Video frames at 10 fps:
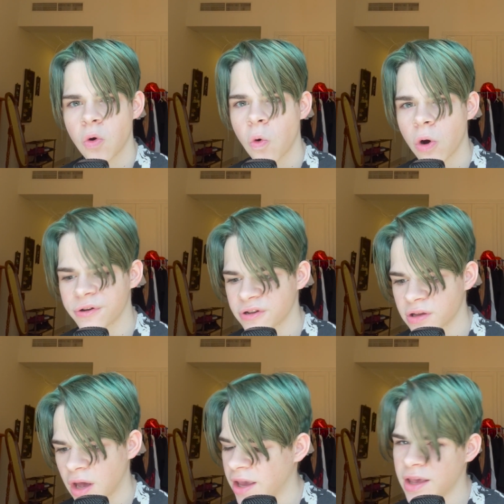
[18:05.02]

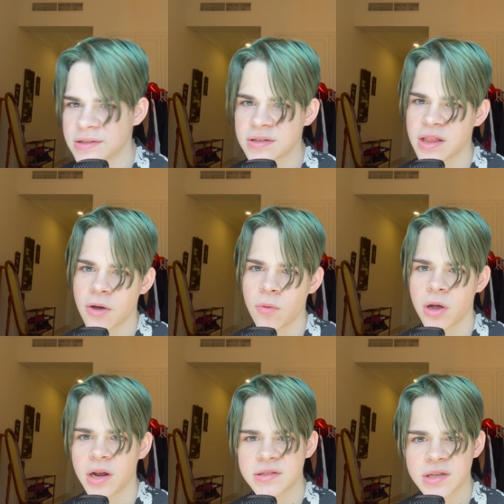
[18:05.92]
I can't say that word,
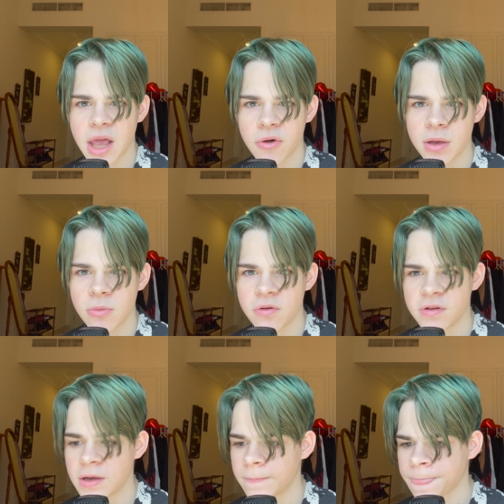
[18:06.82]
a scary
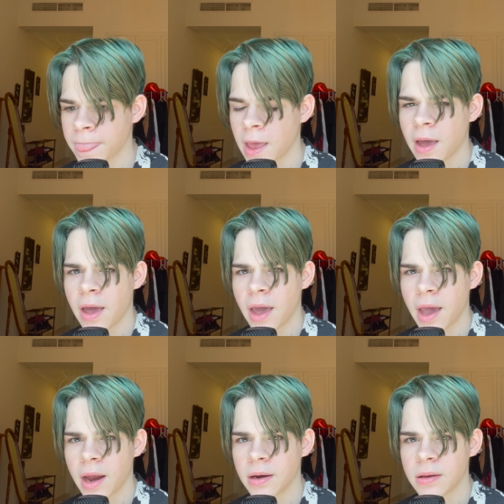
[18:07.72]
movie.
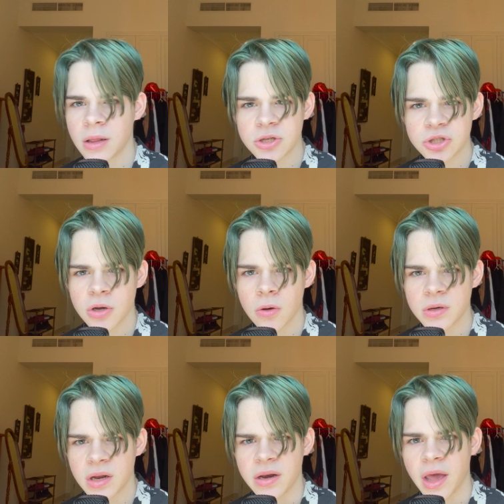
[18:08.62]
And this show
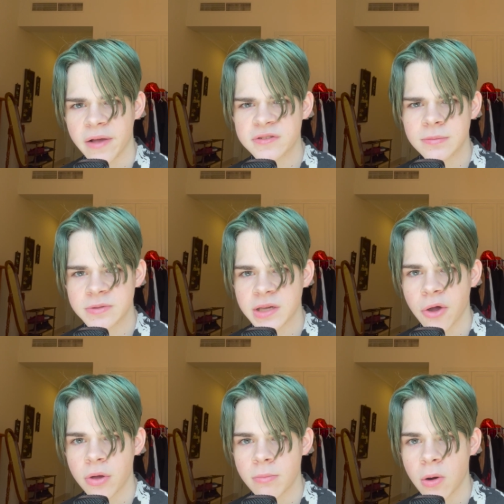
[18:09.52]
did have some
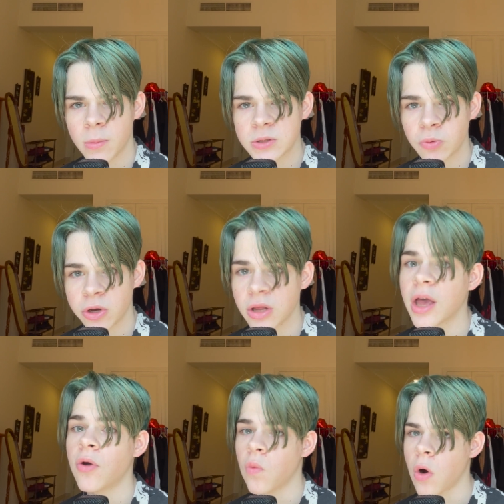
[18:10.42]
scary moments where you're
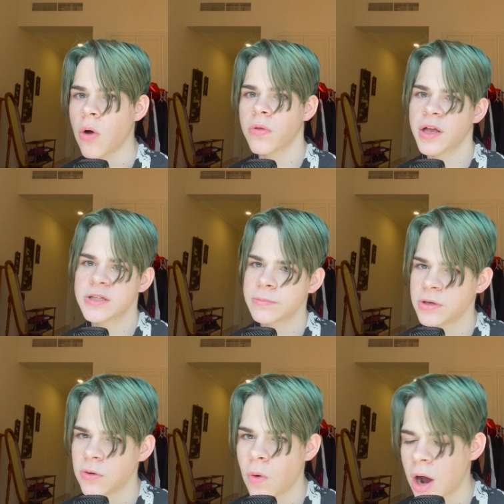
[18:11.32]
like, whoa, that's pretty
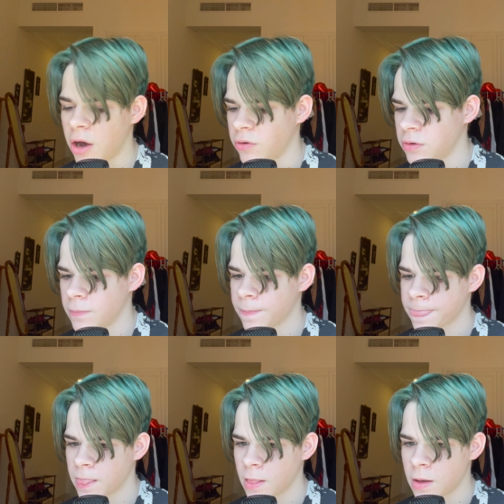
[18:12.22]
wild.
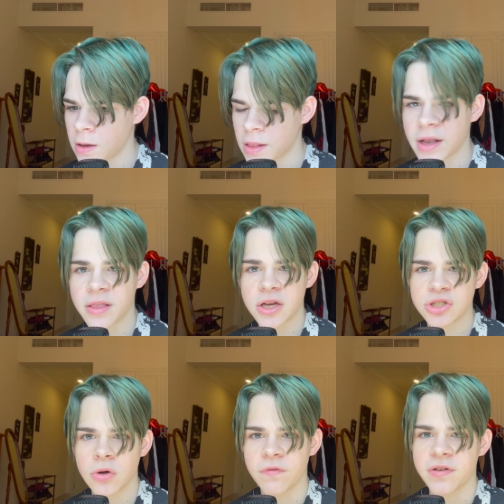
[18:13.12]
Like they show
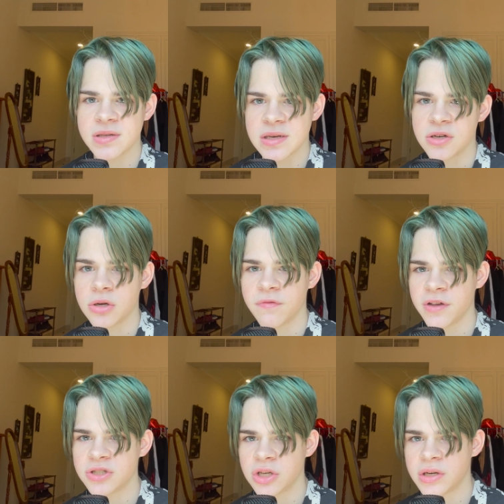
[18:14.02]
Vision,
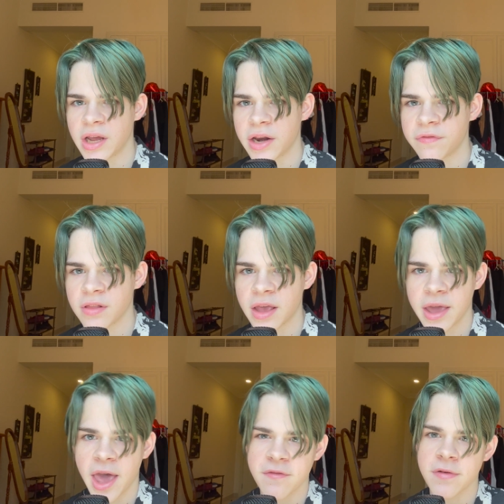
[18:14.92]
Vision dead for like
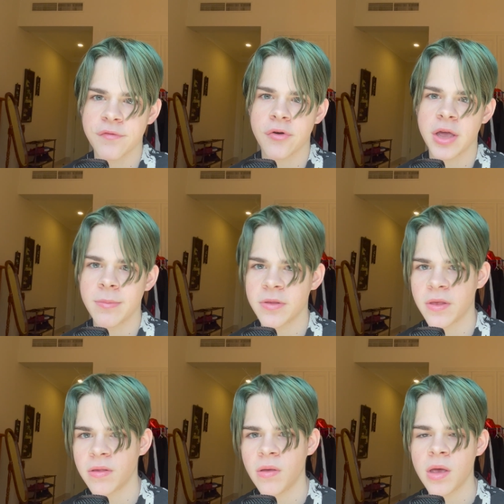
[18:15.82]
half a frame, and then
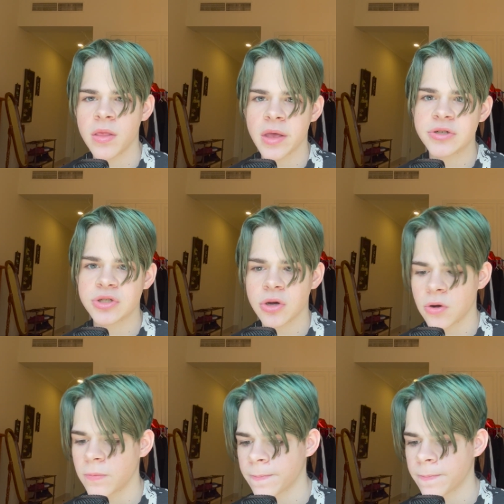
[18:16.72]
they show